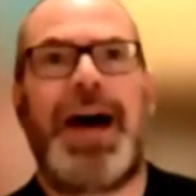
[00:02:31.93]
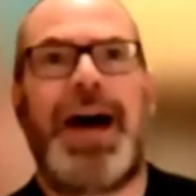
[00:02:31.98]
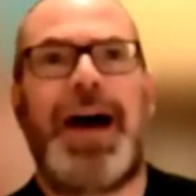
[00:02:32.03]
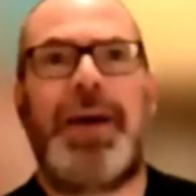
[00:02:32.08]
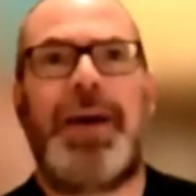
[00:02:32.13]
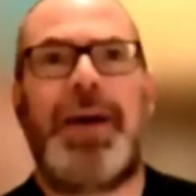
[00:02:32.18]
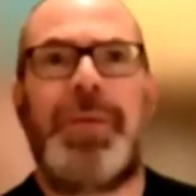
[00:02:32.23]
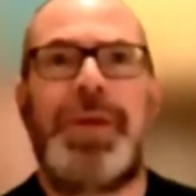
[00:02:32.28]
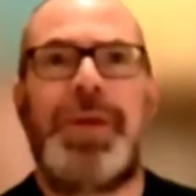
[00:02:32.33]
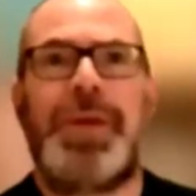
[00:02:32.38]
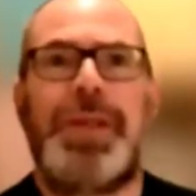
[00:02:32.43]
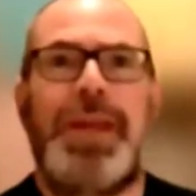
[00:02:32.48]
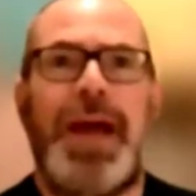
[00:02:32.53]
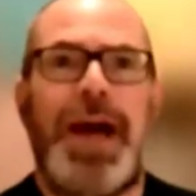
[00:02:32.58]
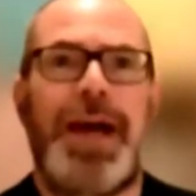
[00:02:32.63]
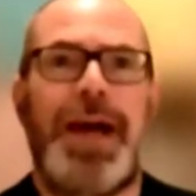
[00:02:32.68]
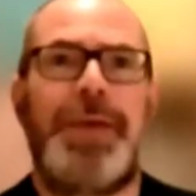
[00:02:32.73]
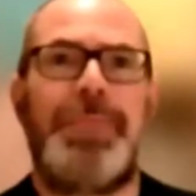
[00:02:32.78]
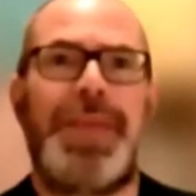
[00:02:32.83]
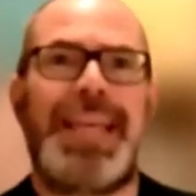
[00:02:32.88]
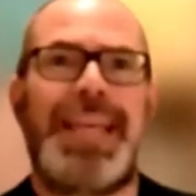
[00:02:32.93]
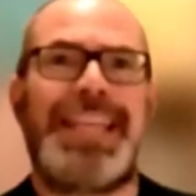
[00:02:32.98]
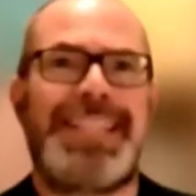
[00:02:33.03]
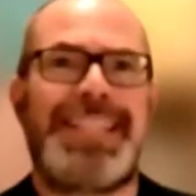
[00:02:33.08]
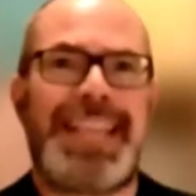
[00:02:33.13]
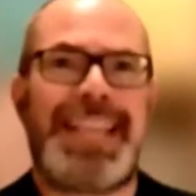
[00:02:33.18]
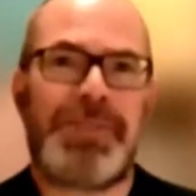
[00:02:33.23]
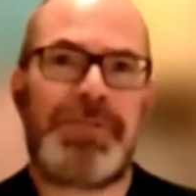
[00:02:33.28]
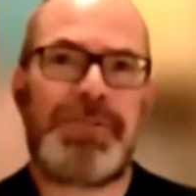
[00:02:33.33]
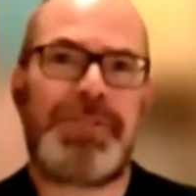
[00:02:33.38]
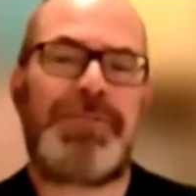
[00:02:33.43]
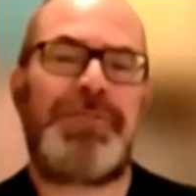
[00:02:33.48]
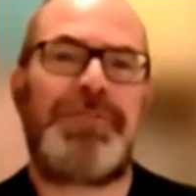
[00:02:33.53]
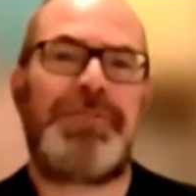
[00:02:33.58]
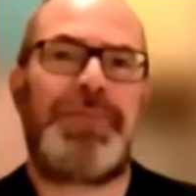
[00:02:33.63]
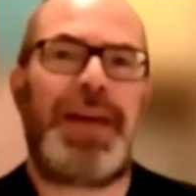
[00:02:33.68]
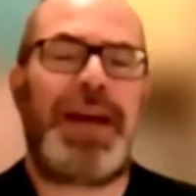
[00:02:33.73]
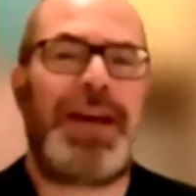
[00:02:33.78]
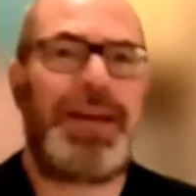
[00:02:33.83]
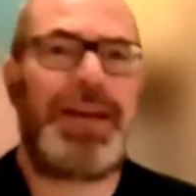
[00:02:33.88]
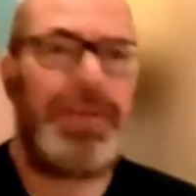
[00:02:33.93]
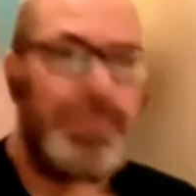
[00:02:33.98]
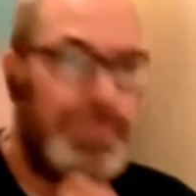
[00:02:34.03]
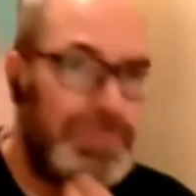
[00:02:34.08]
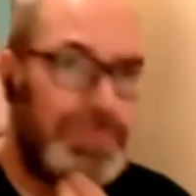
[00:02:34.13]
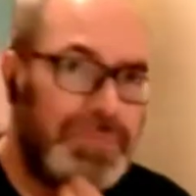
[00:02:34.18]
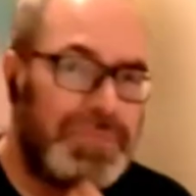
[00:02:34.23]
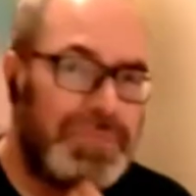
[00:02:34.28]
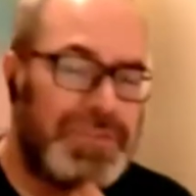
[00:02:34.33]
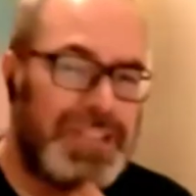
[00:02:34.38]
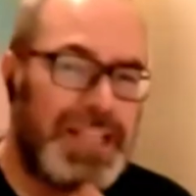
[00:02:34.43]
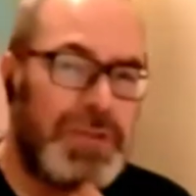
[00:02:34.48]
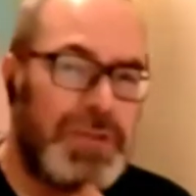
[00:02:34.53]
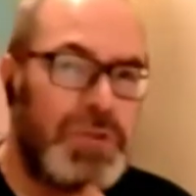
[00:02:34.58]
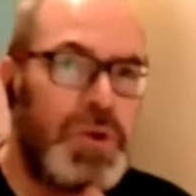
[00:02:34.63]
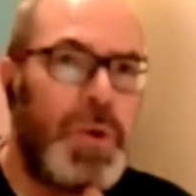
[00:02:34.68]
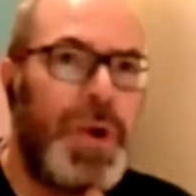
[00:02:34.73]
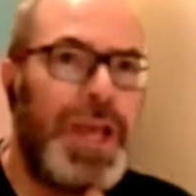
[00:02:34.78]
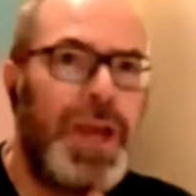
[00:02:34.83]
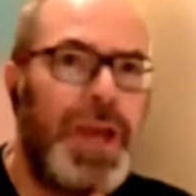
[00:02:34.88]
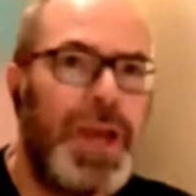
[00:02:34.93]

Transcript: I mean, it sounds quite